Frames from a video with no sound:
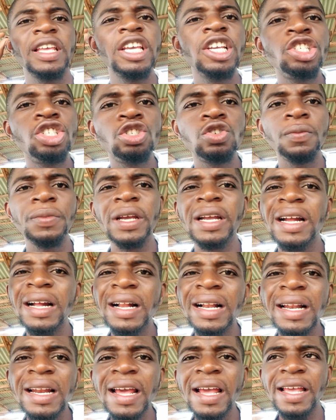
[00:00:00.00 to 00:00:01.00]
It should be
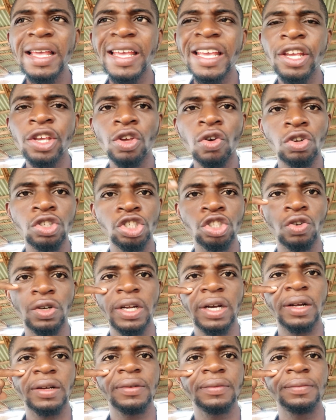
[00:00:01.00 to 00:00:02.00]
clear in your
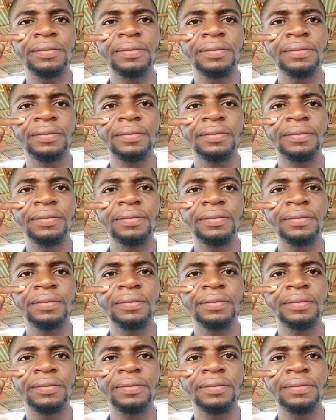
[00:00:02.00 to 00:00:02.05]
journal,